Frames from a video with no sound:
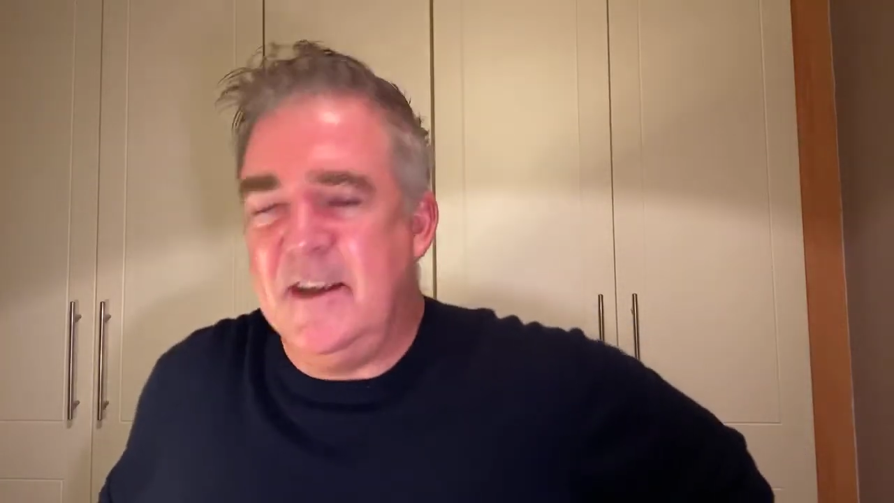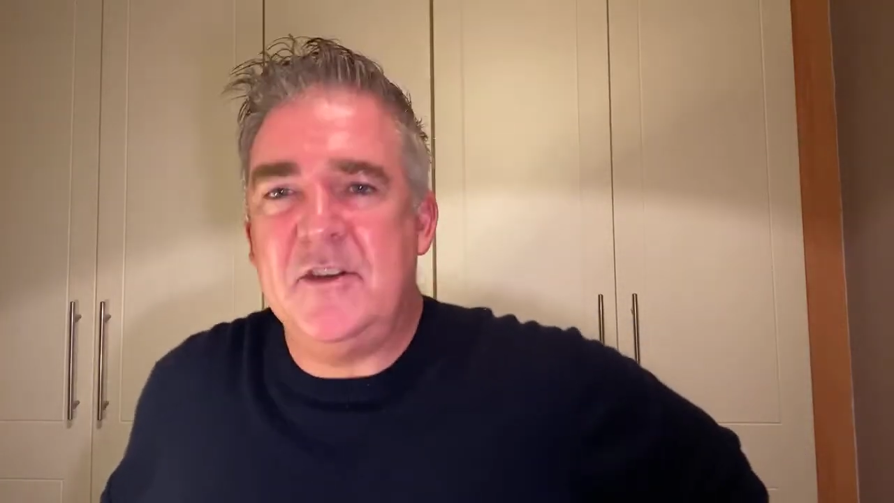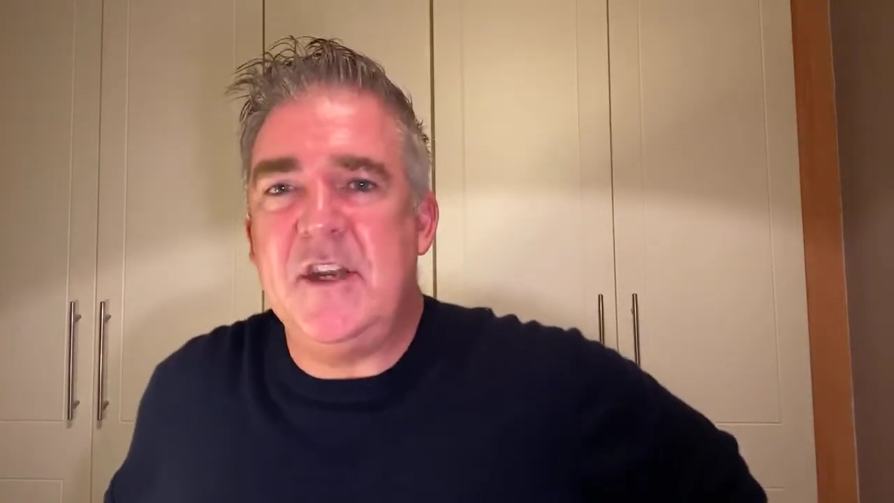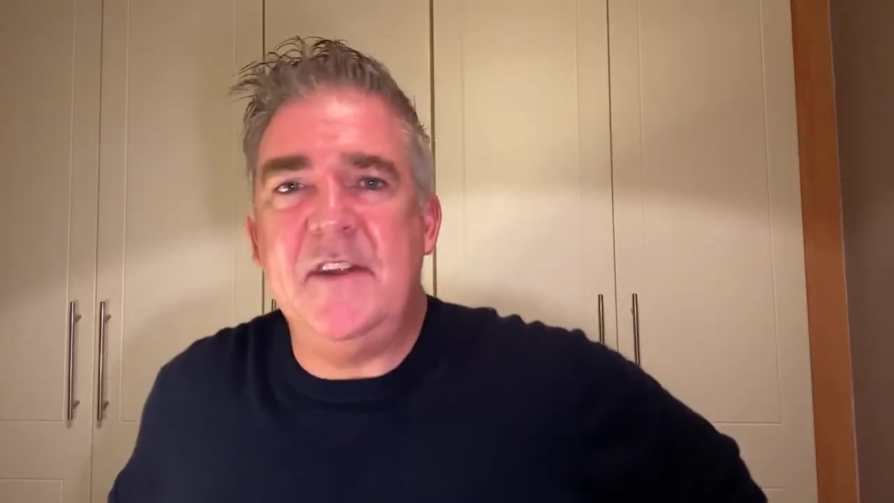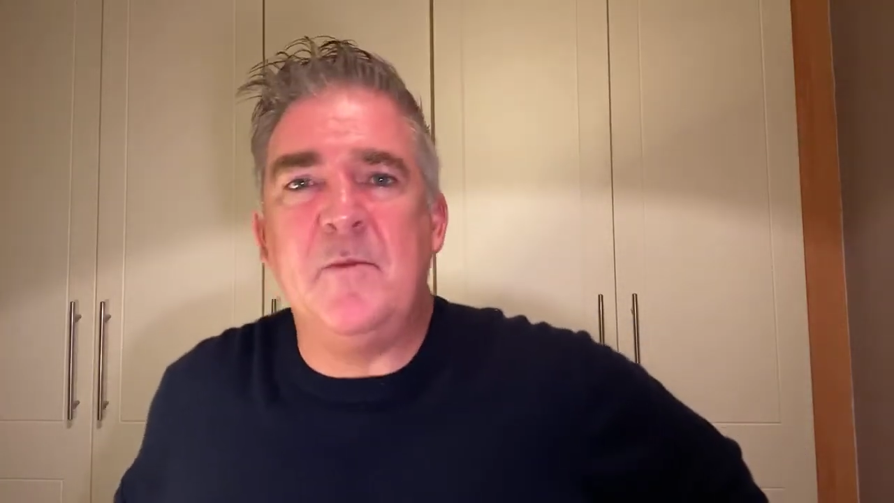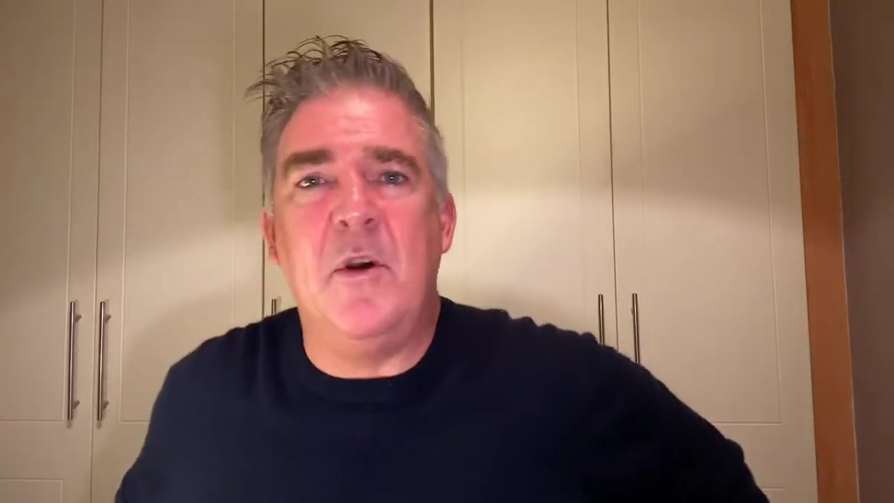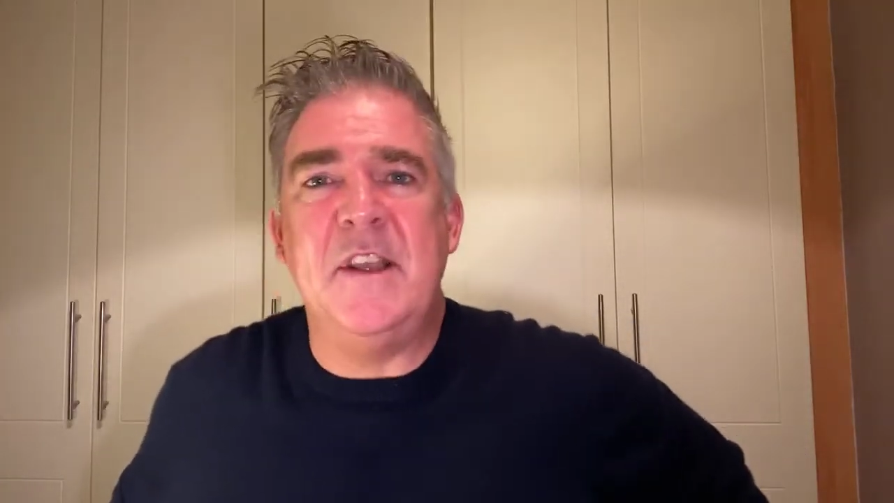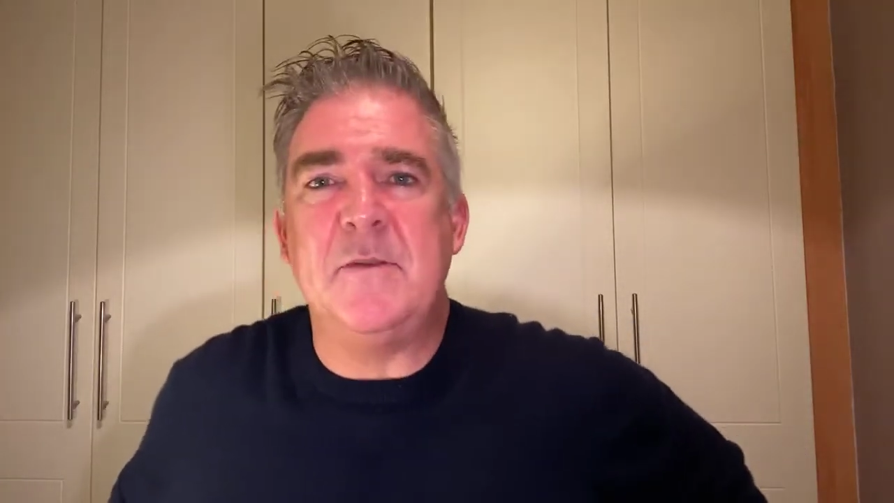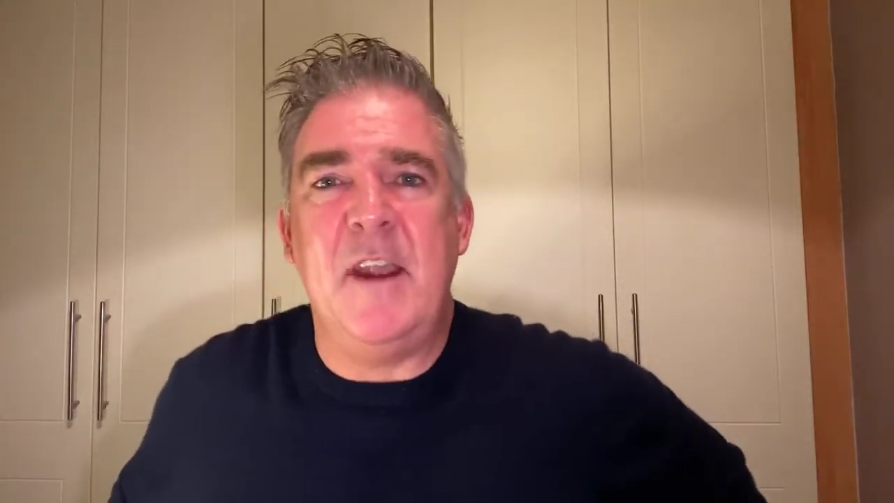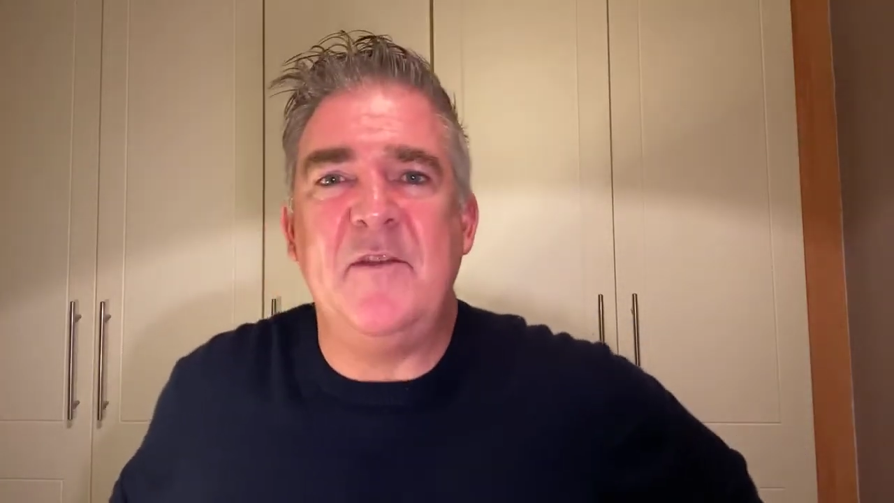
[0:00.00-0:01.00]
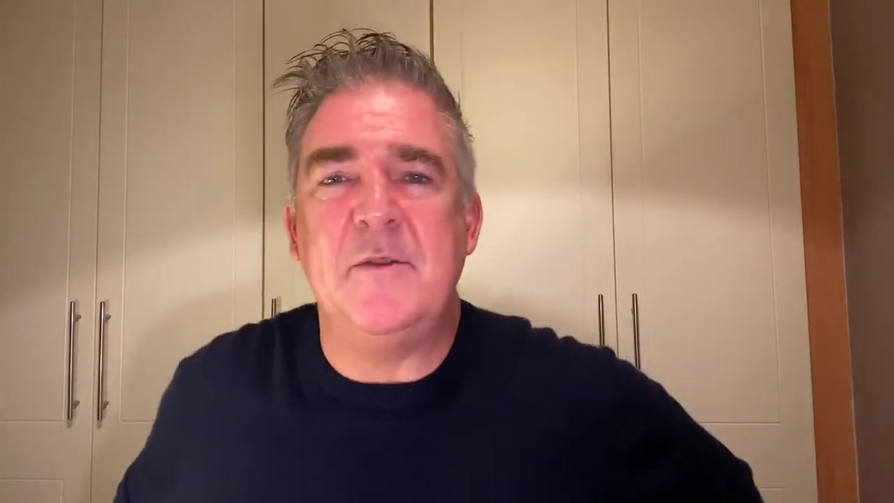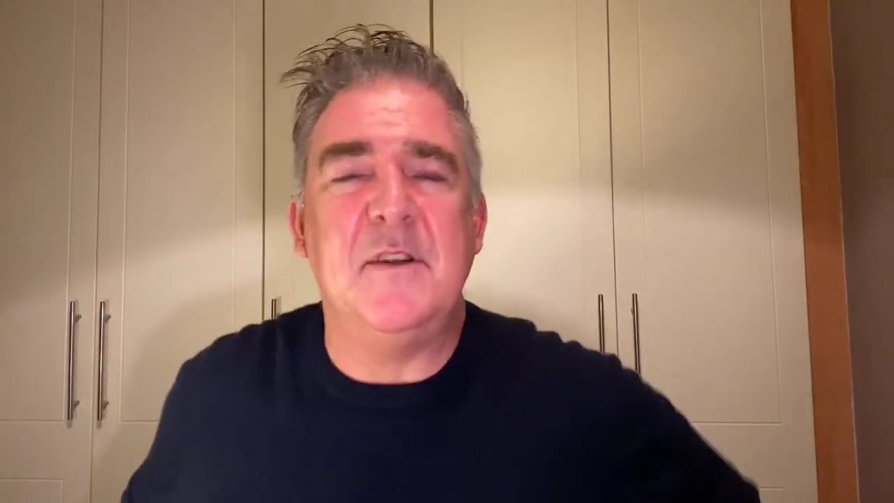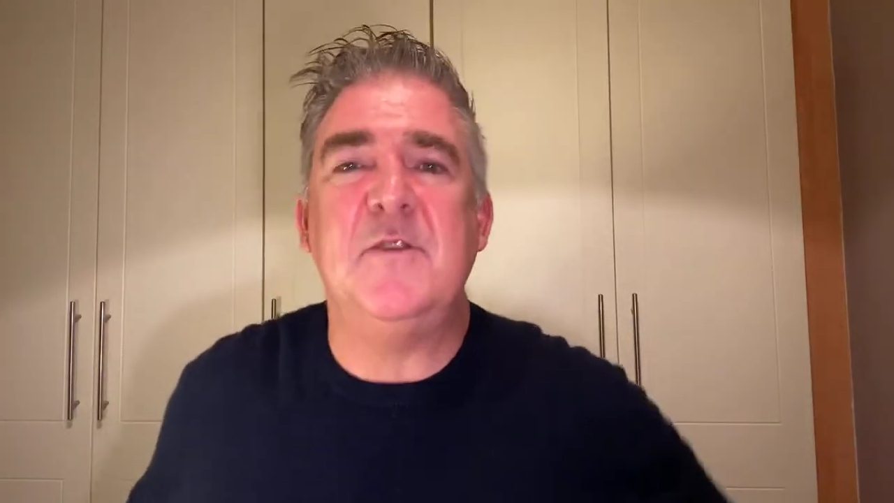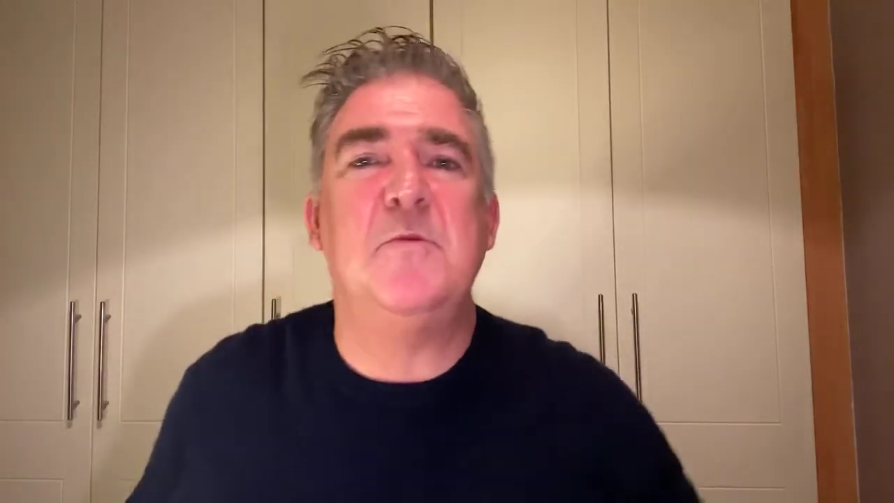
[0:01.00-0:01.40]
she lived miles away from me.